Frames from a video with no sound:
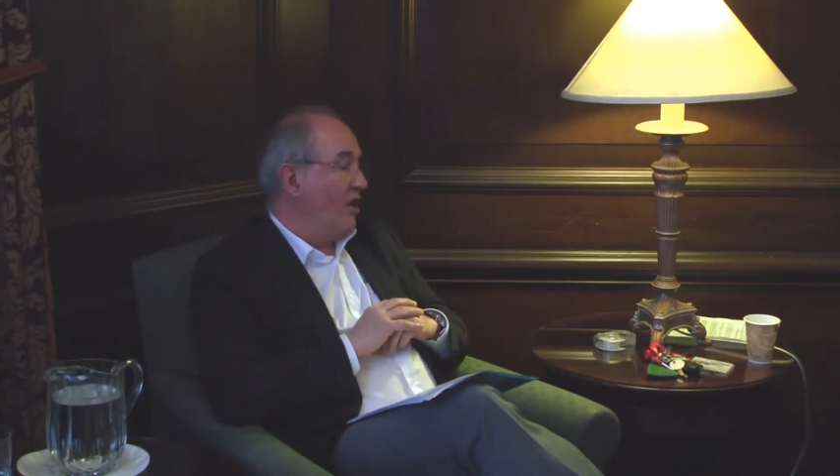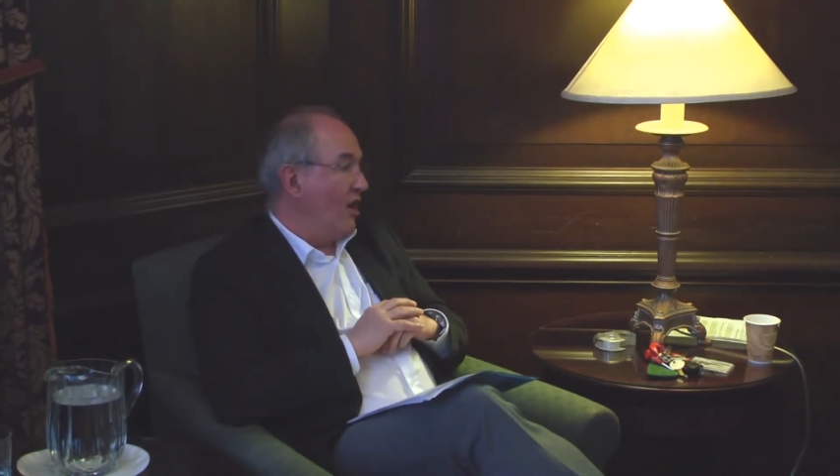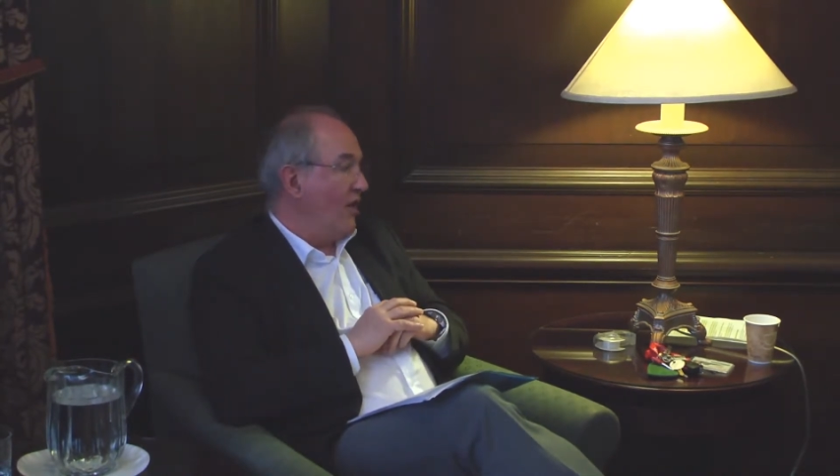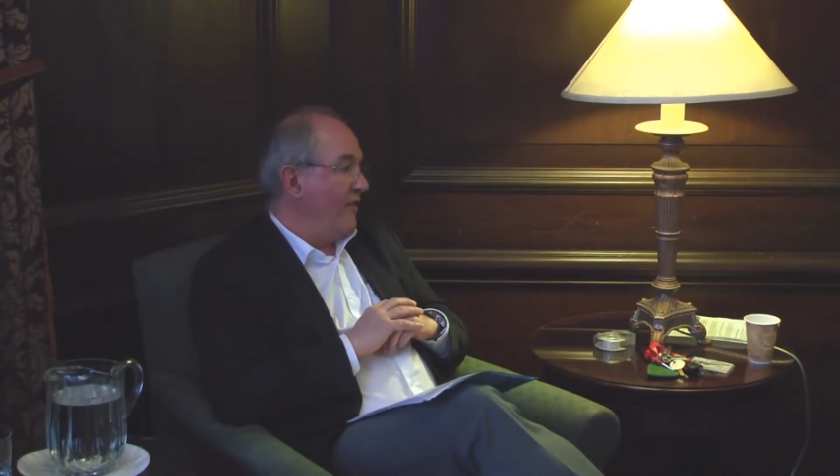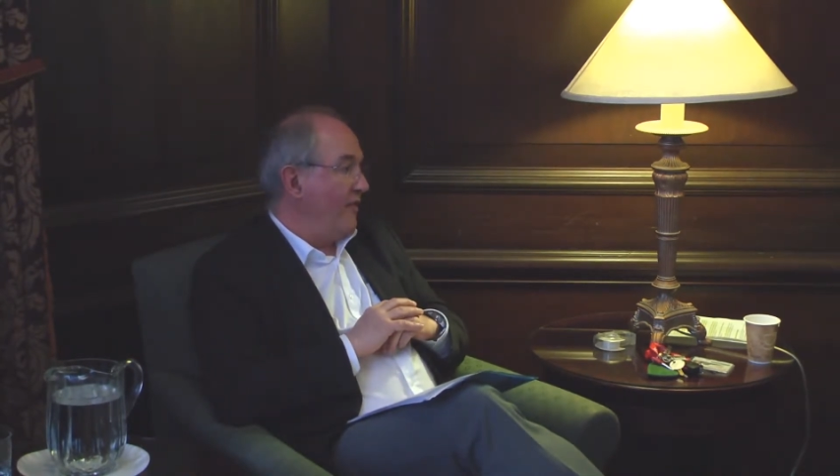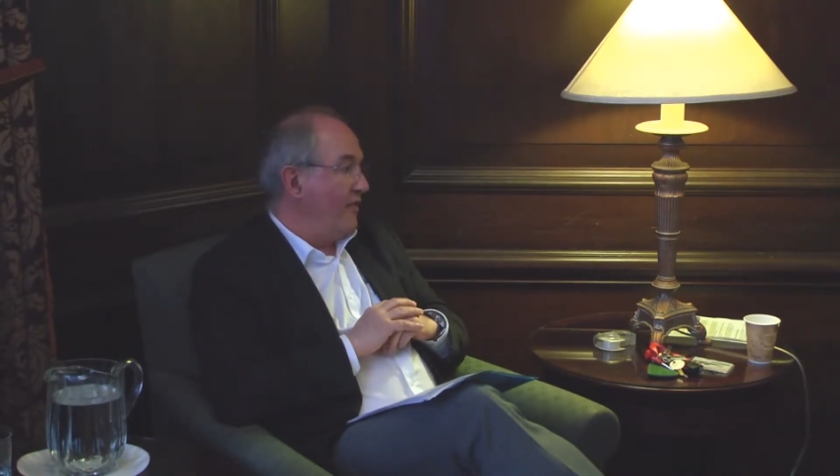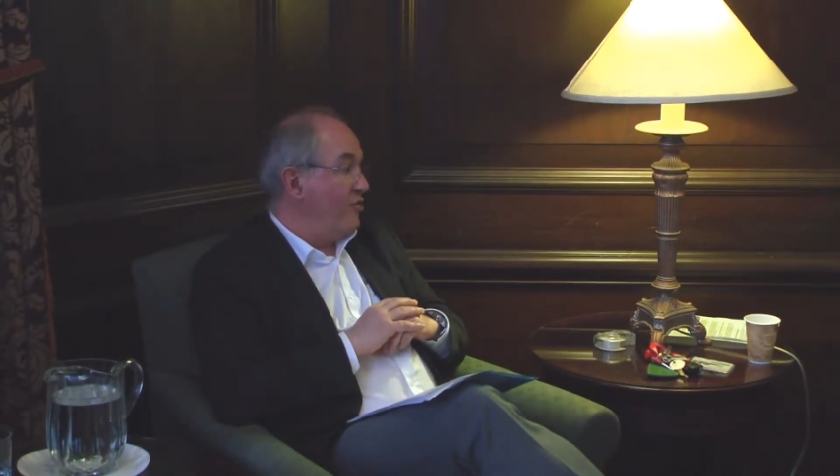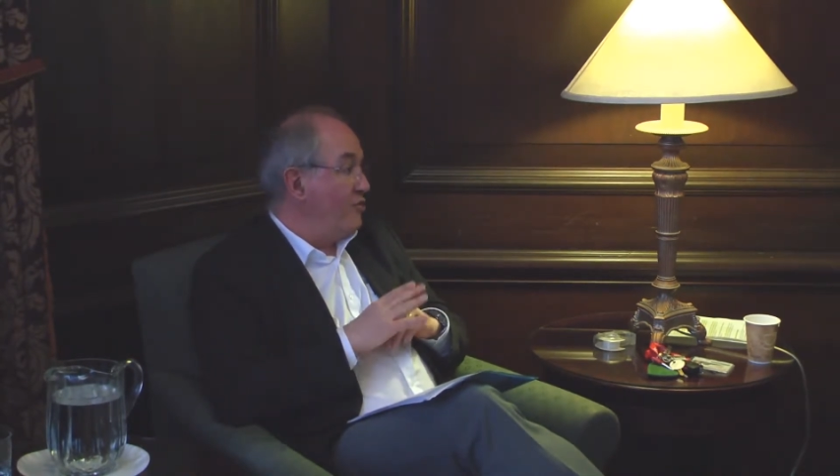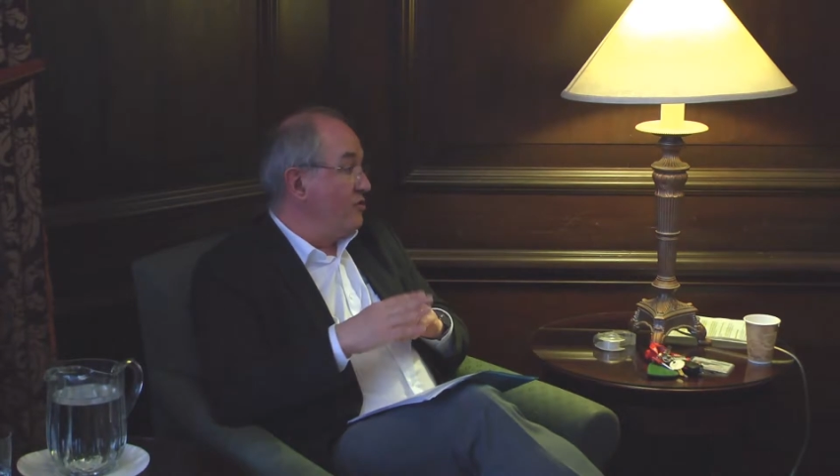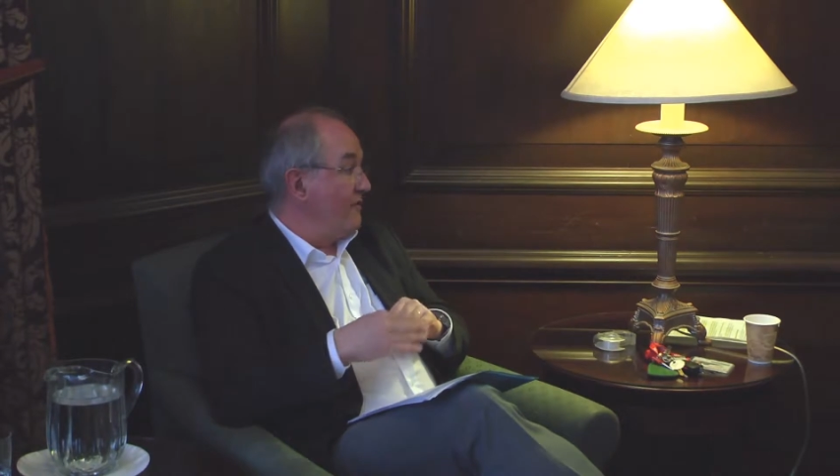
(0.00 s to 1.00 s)
on the
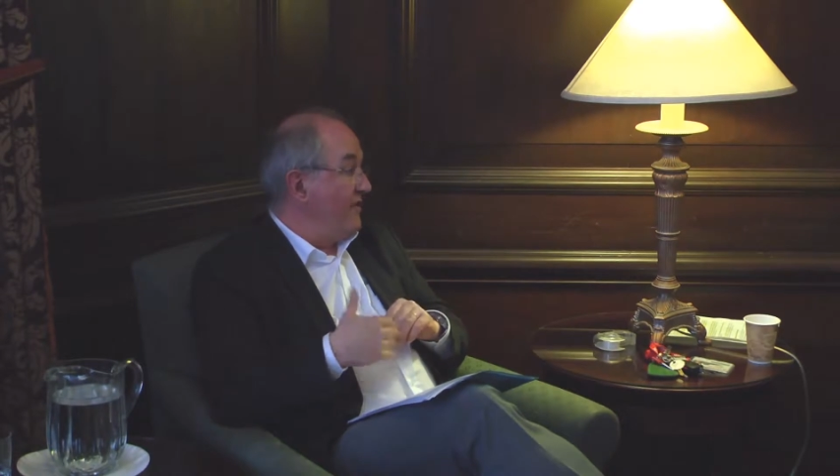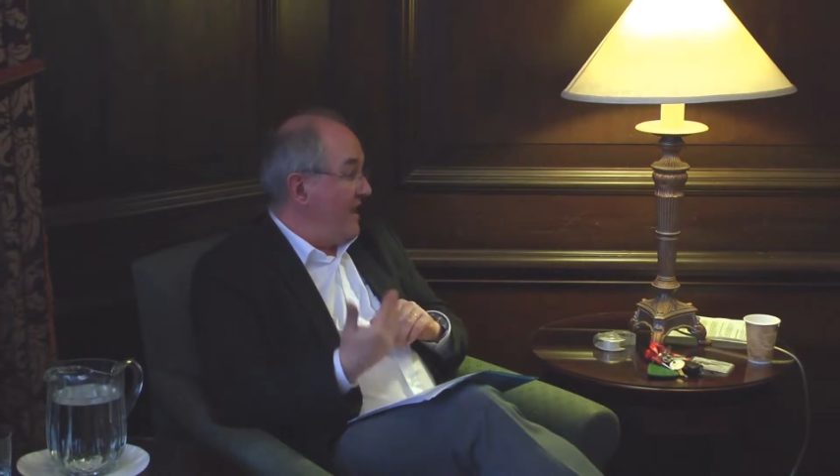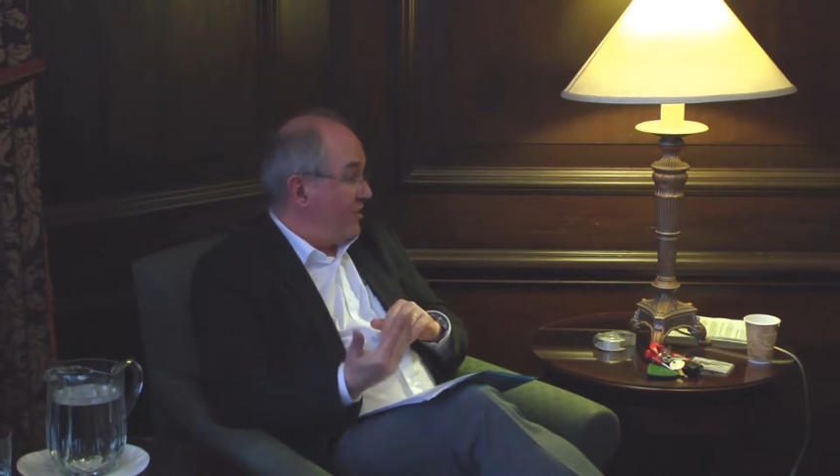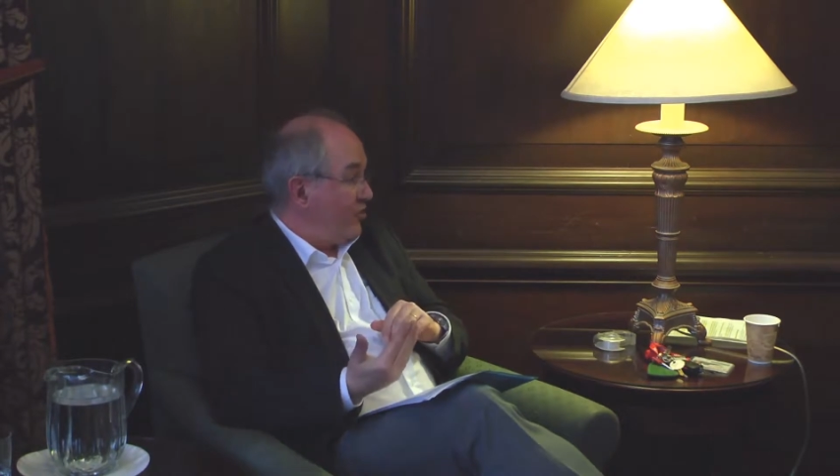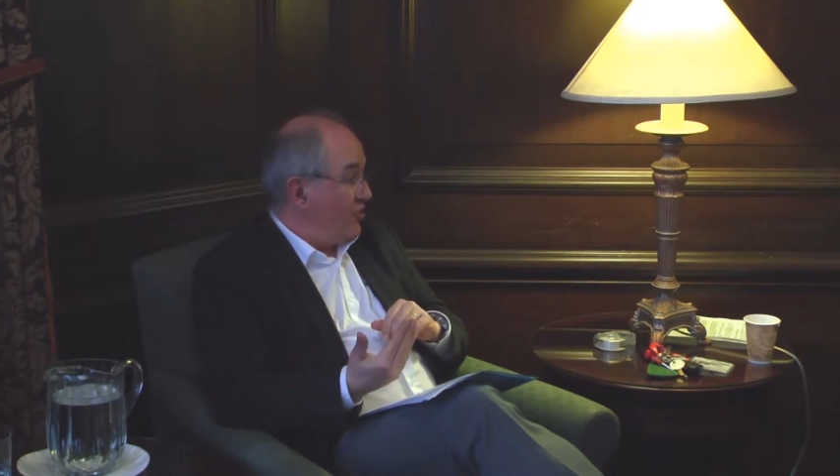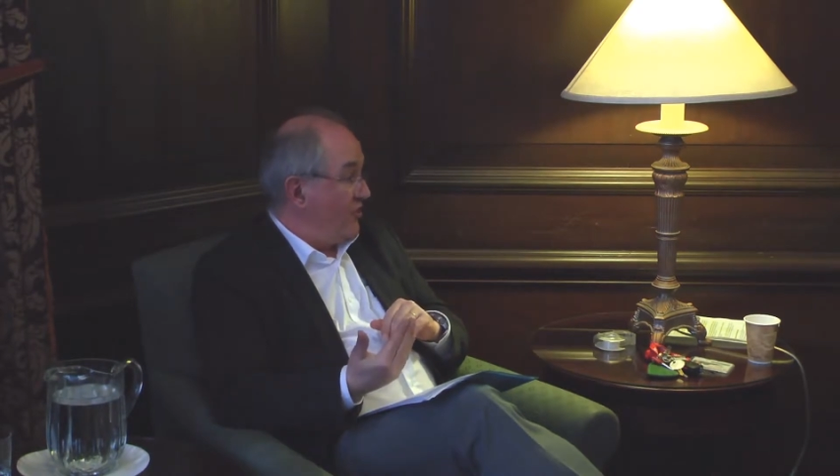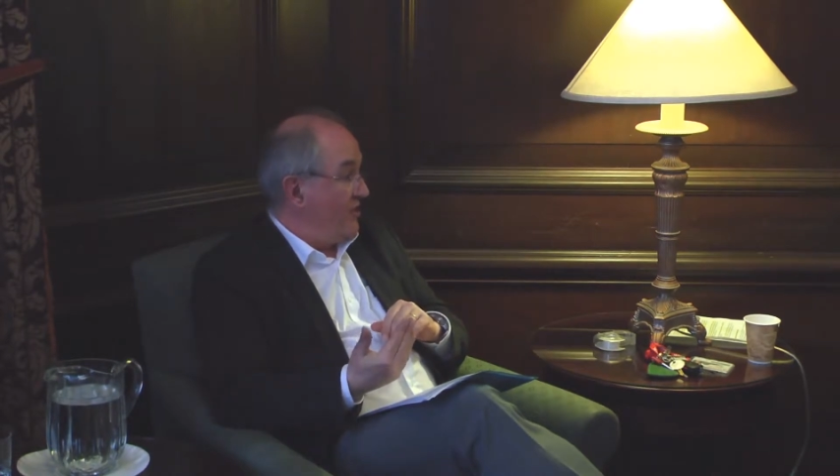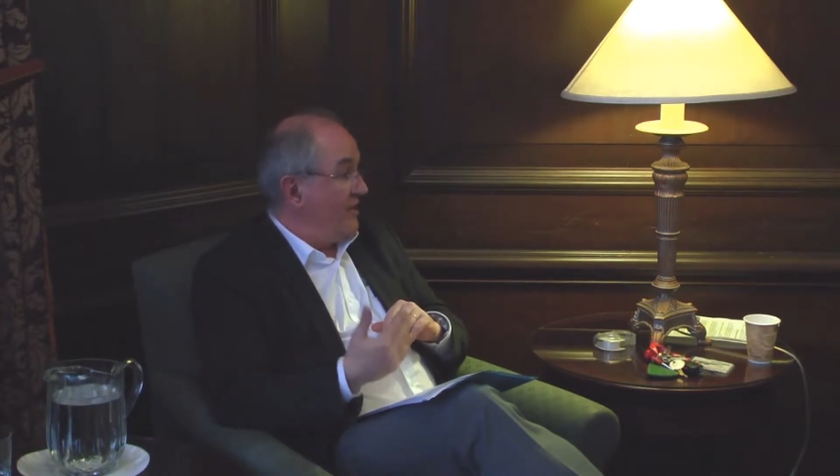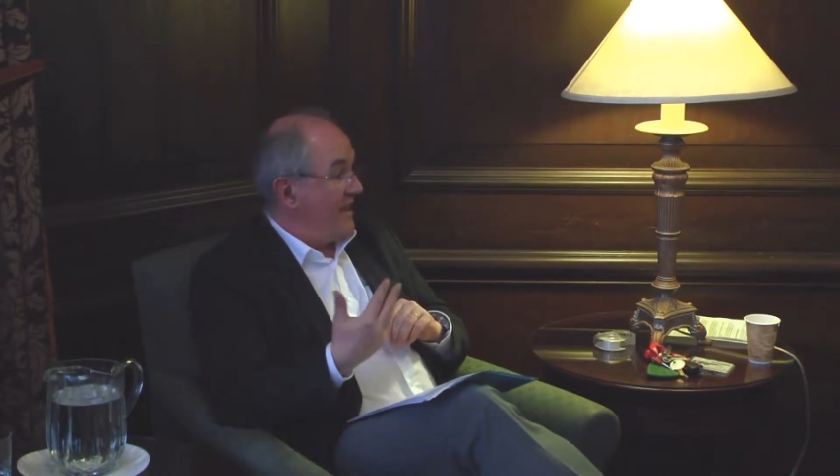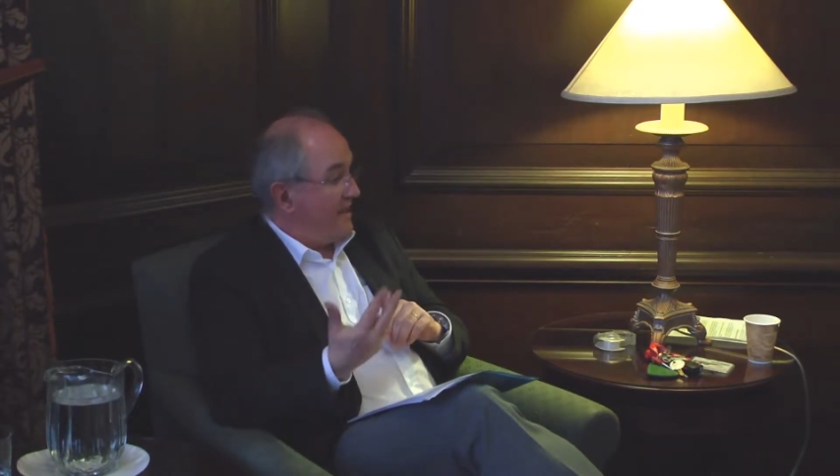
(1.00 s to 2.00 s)
use of
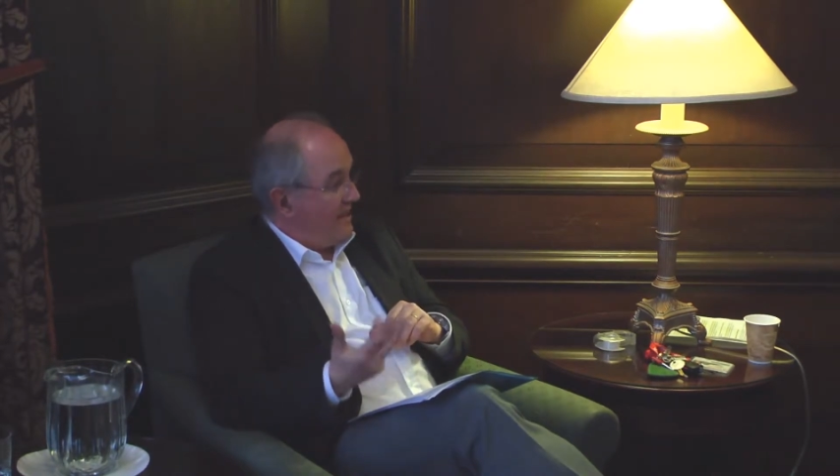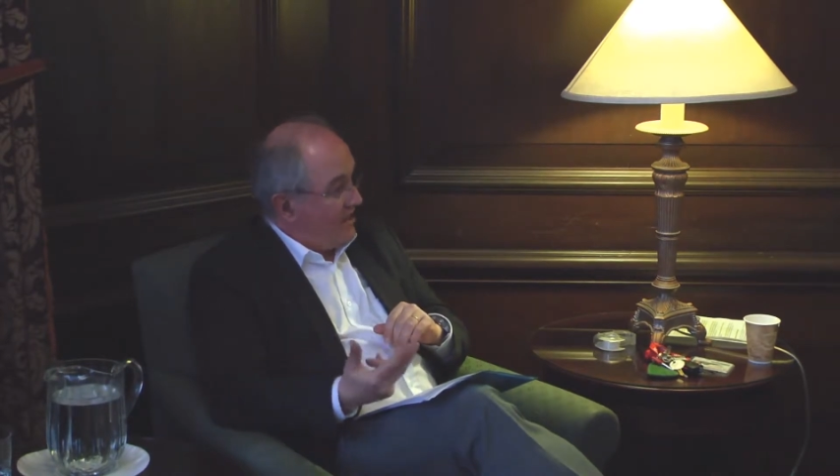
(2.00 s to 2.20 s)
nationality.